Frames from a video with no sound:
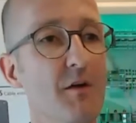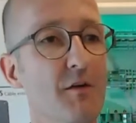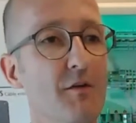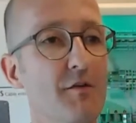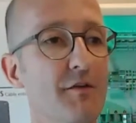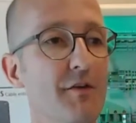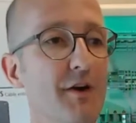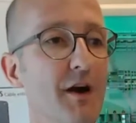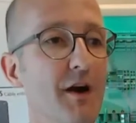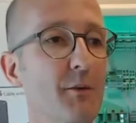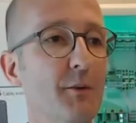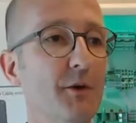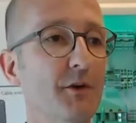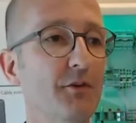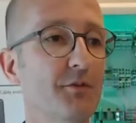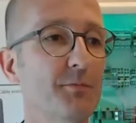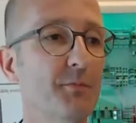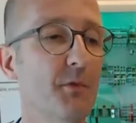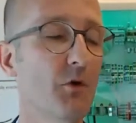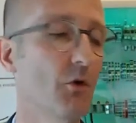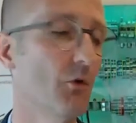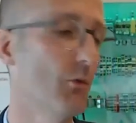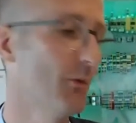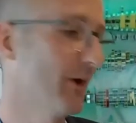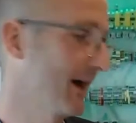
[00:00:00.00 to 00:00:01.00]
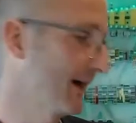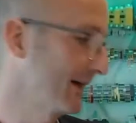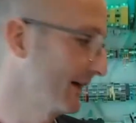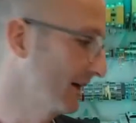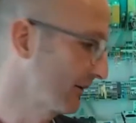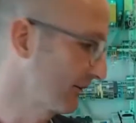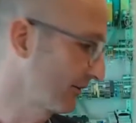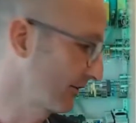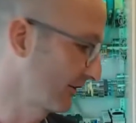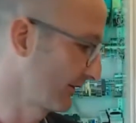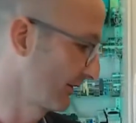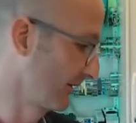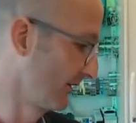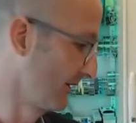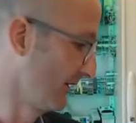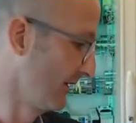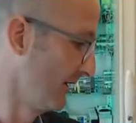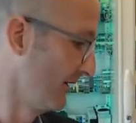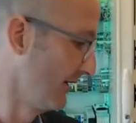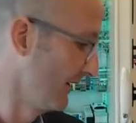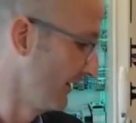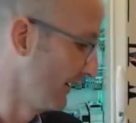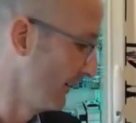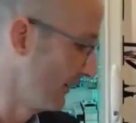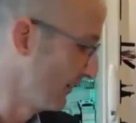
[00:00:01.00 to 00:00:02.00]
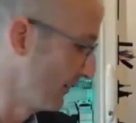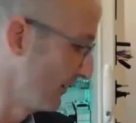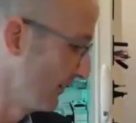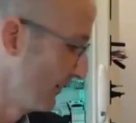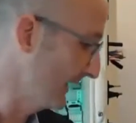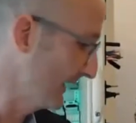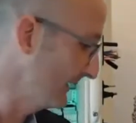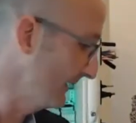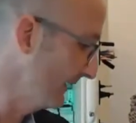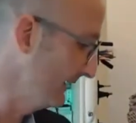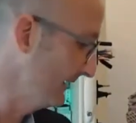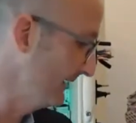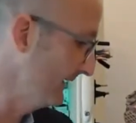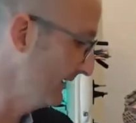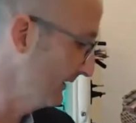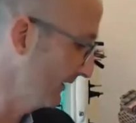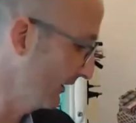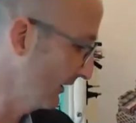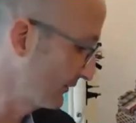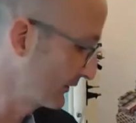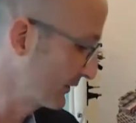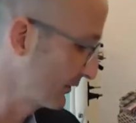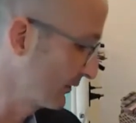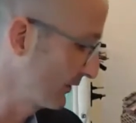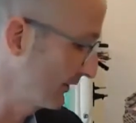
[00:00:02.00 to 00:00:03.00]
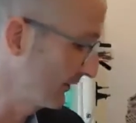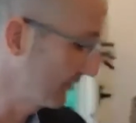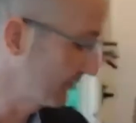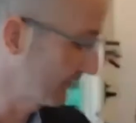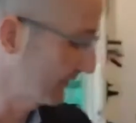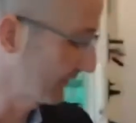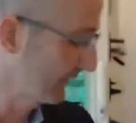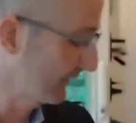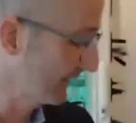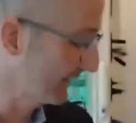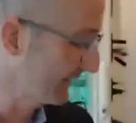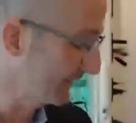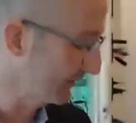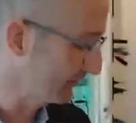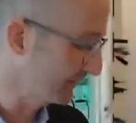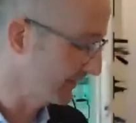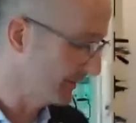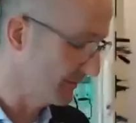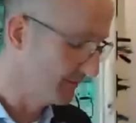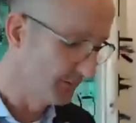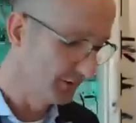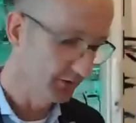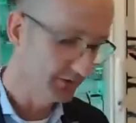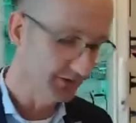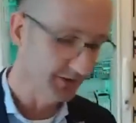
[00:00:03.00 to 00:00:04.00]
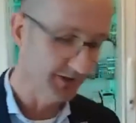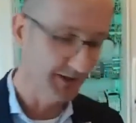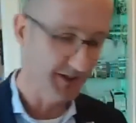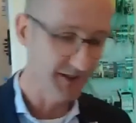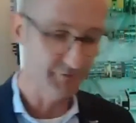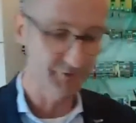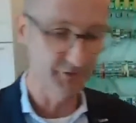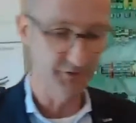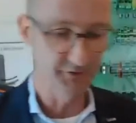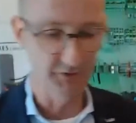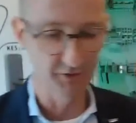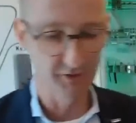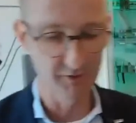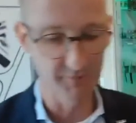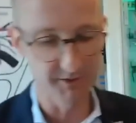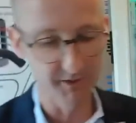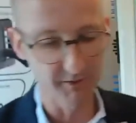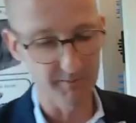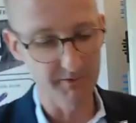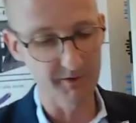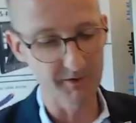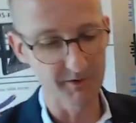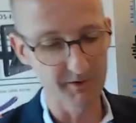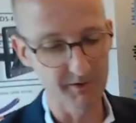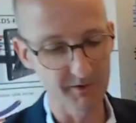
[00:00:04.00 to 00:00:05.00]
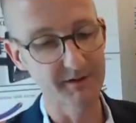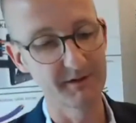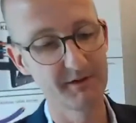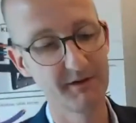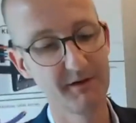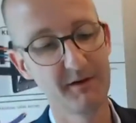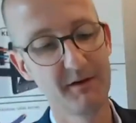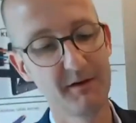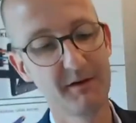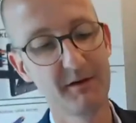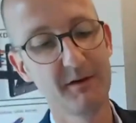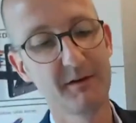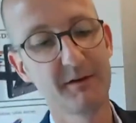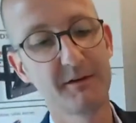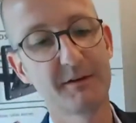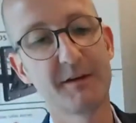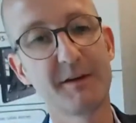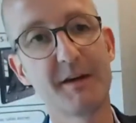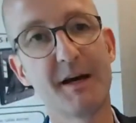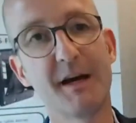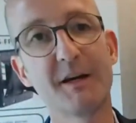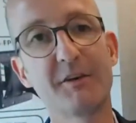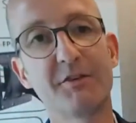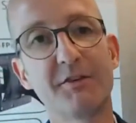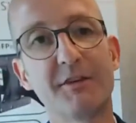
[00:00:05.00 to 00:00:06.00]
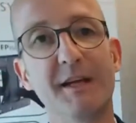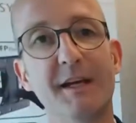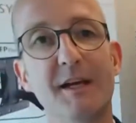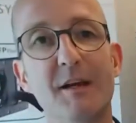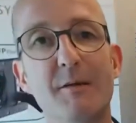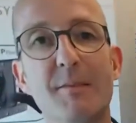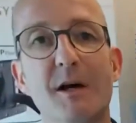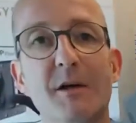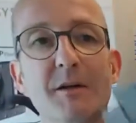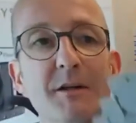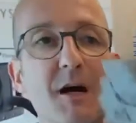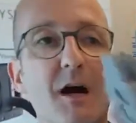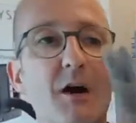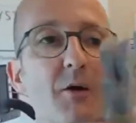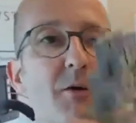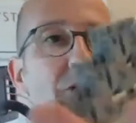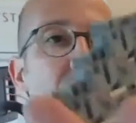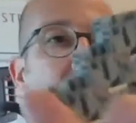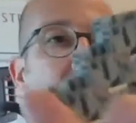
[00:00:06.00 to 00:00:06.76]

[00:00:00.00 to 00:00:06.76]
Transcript: very small wires. Finally, of course, like I said, multi-level terminal block. The nice thing about